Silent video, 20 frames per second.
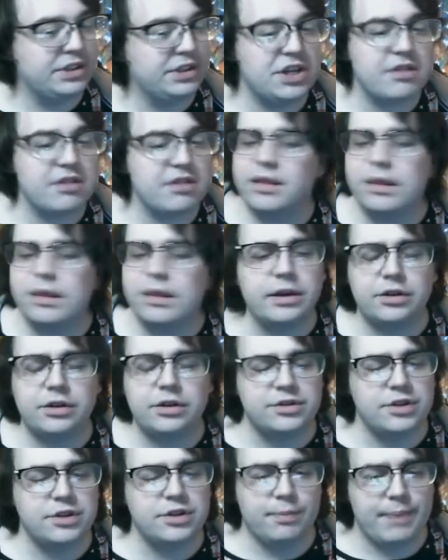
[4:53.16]
it just a little
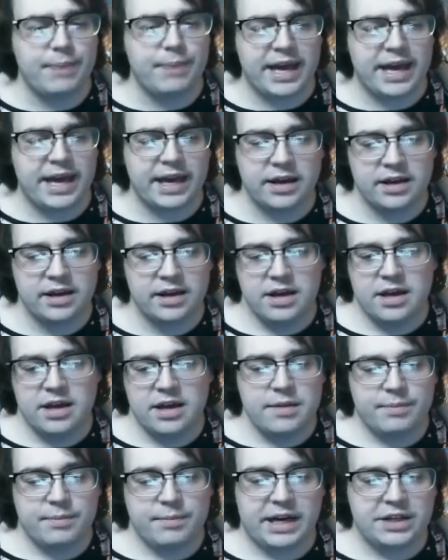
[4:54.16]
too big.
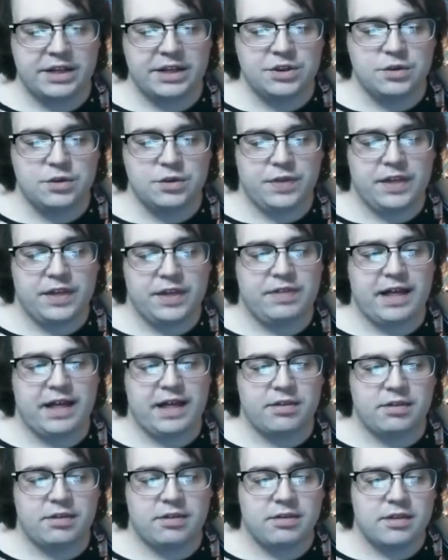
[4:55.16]
But I do think
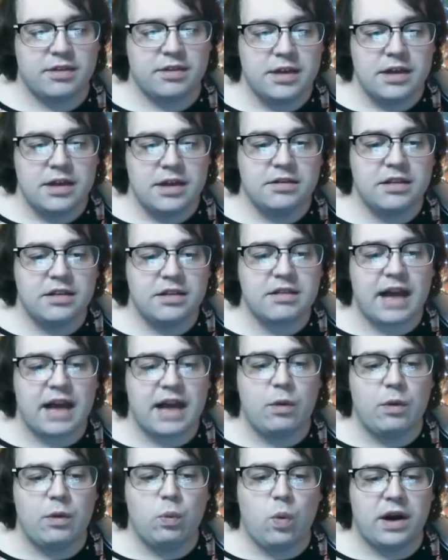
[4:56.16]
that's, since
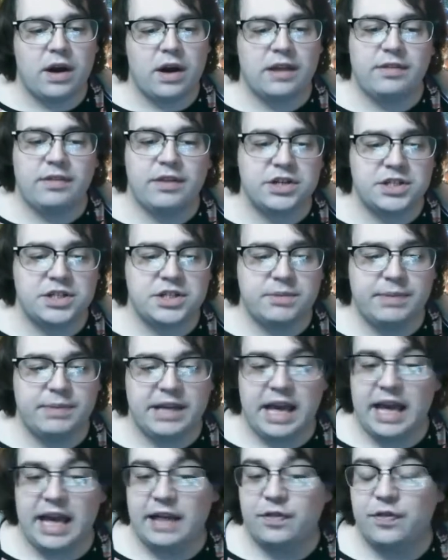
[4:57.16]
I wanted there to be
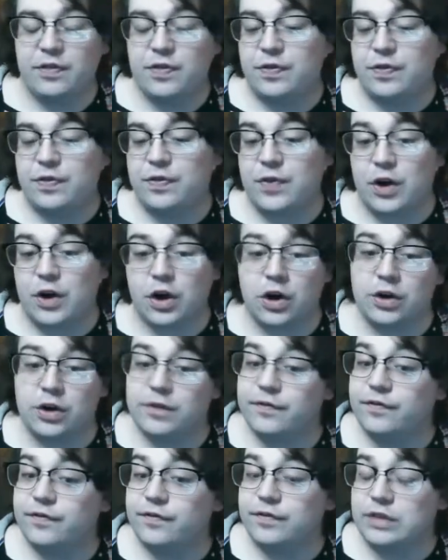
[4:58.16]
a third
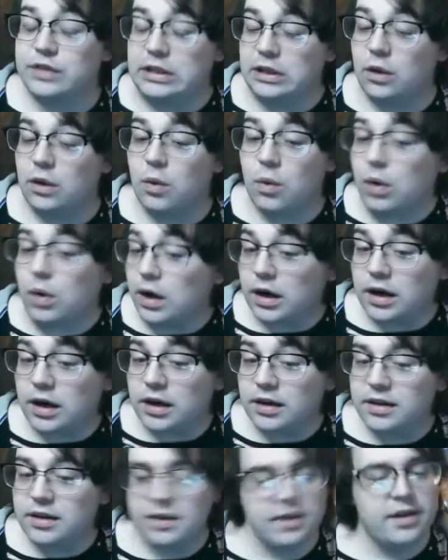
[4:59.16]
floor,
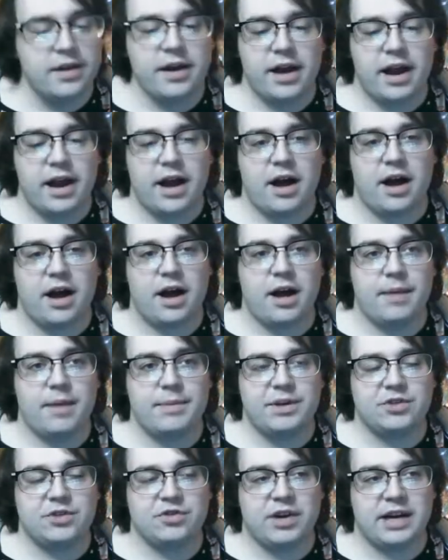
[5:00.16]

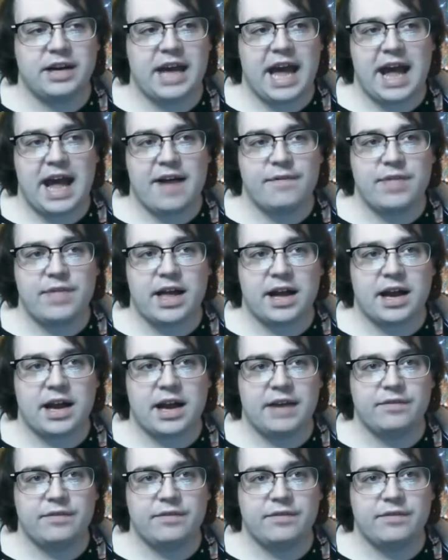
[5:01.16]
and try to have that kind